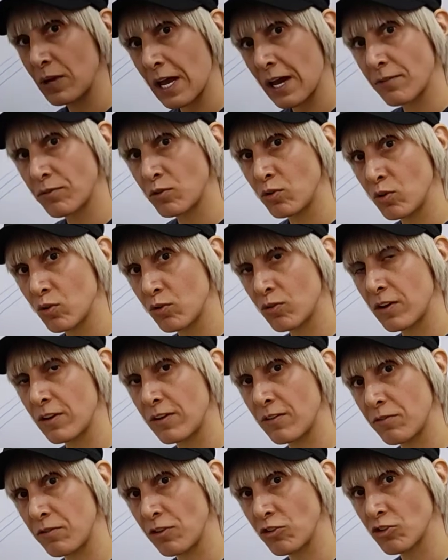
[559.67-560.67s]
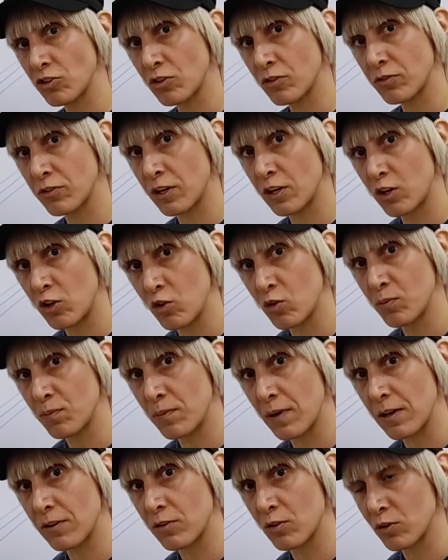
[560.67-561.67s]
We have to use the division of the cube
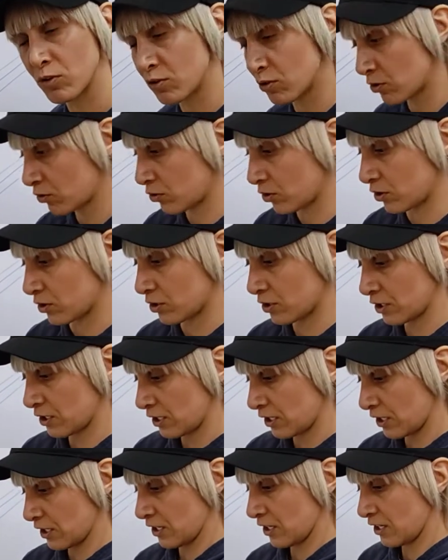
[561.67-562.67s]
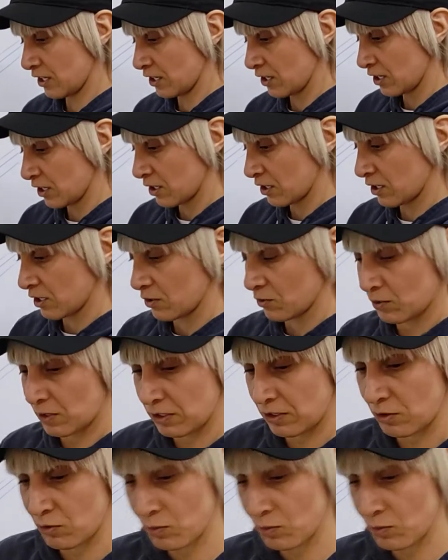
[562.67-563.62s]
method. So, what